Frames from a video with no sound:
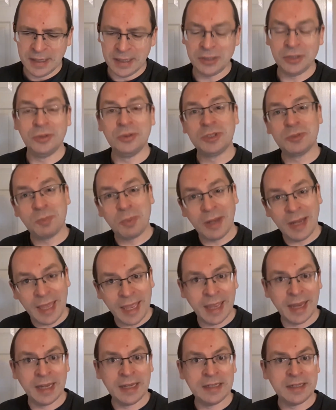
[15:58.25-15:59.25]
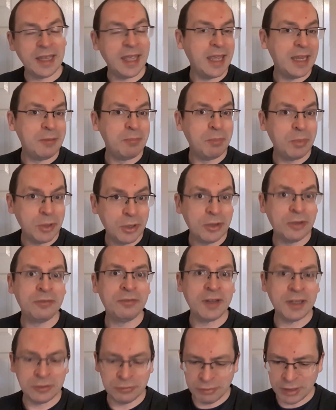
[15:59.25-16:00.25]
and who has planned a
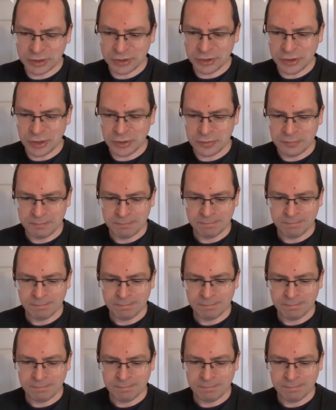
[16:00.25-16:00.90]
perfect rescue,